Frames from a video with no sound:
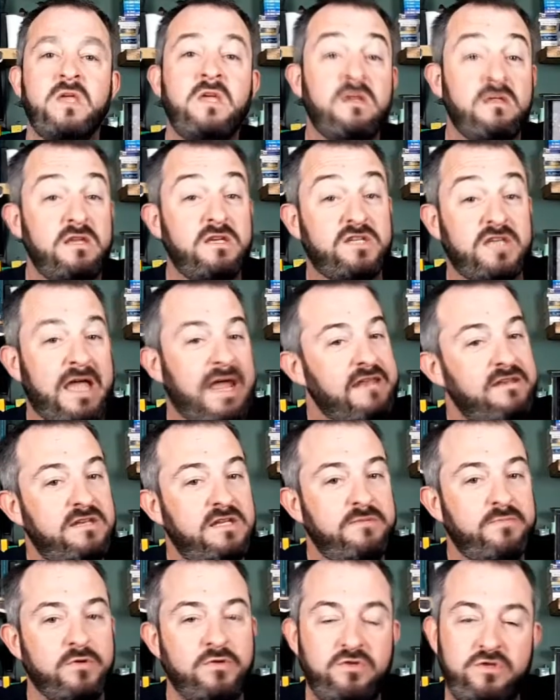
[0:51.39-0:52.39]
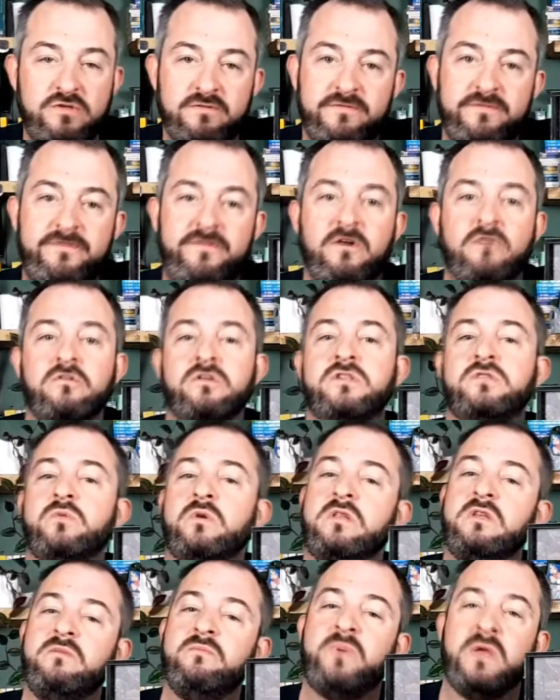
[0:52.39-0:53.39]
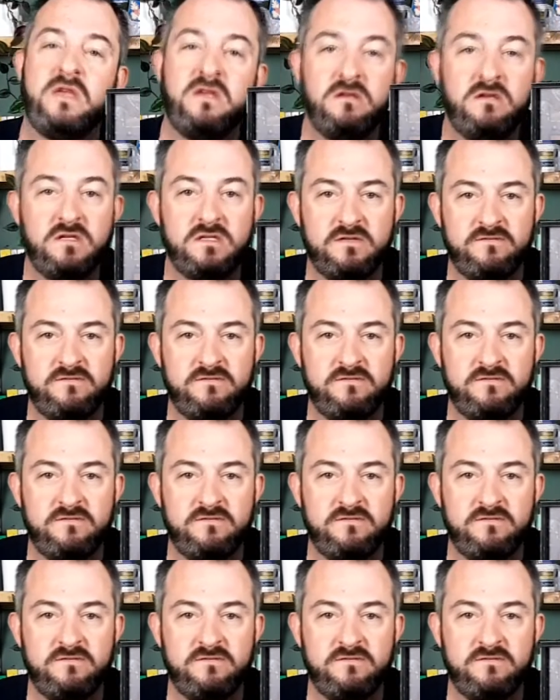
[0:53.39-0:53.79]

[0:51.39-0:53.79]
This handy bunch of forest-dwelling beings